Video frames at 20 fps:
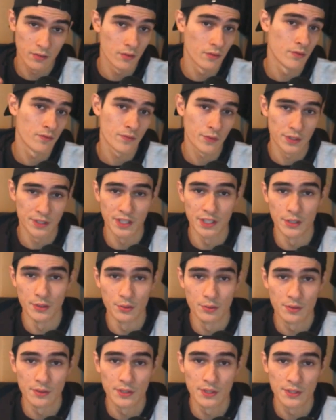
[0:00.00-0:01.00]
For you.
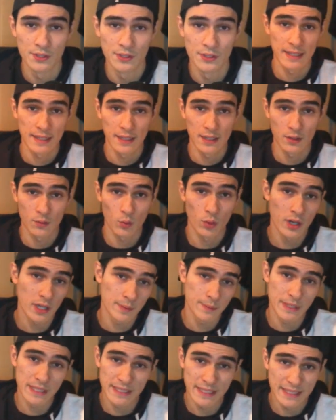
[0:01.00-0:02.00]
What I
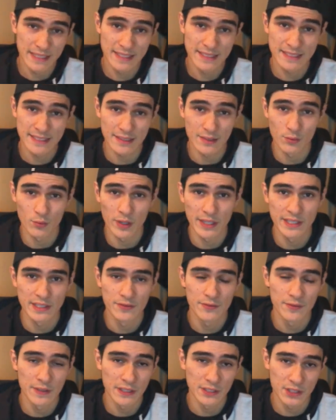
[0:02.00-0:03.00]
mean is, when you
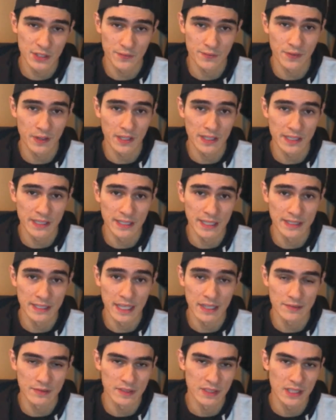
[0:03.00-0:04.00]
finish a fight, you
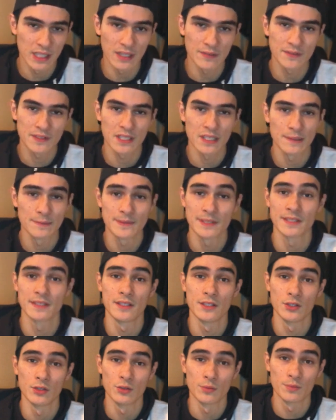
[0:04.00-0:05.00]
have enough time to
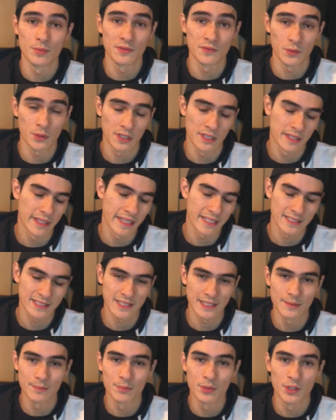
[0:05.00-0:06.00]
loot before the next
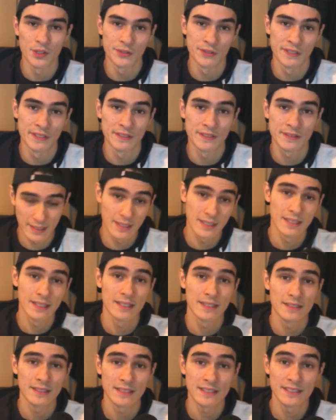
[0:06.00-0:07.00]
team pushes.
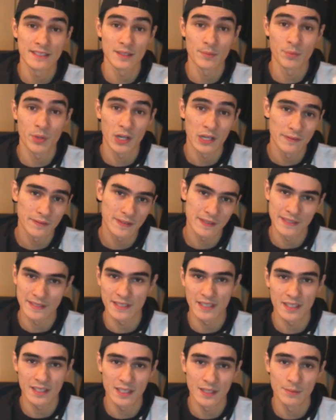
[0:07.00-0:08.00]
This is a perfectly
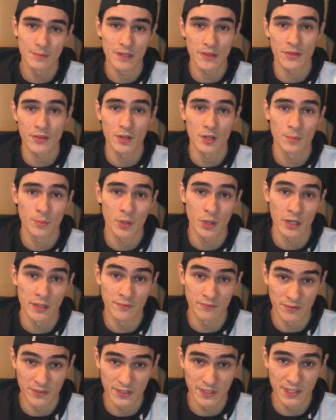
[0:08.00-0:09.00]
timed third party
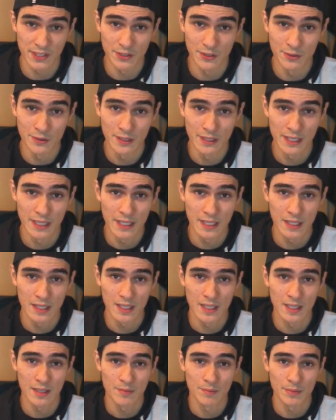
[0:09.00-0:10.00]
for you,
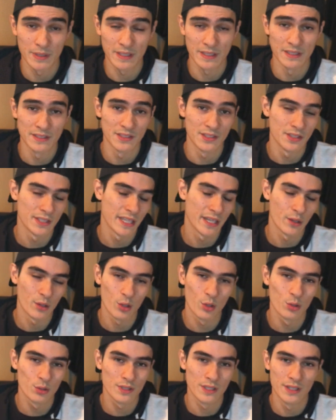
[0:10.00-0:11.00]
because you get
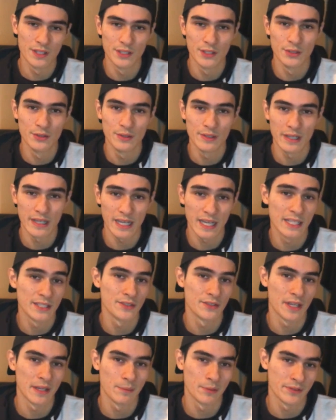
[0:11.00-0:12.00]
all the loot and
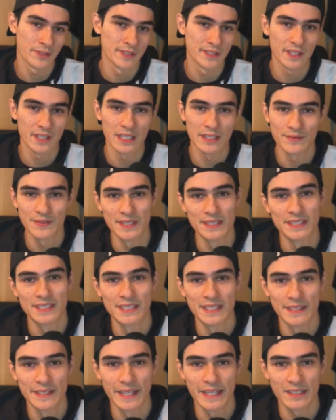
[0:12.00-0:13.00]
you're able to dive into
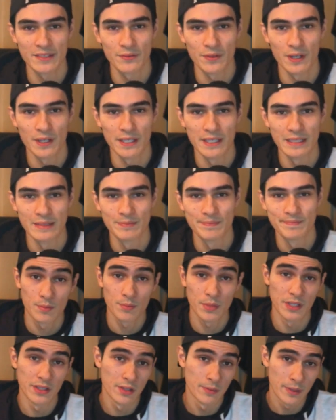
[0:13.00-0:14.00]
the next fight.
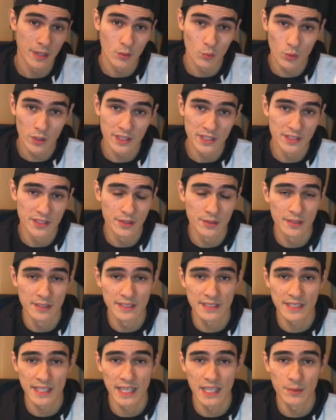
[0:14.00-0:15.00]
But no matter what you do in
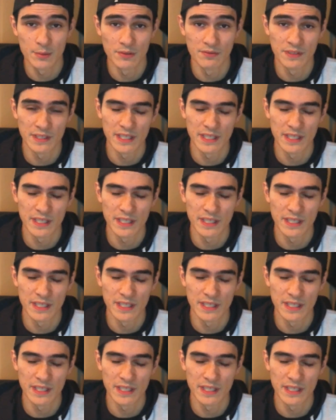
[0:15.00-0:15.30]
this game, if you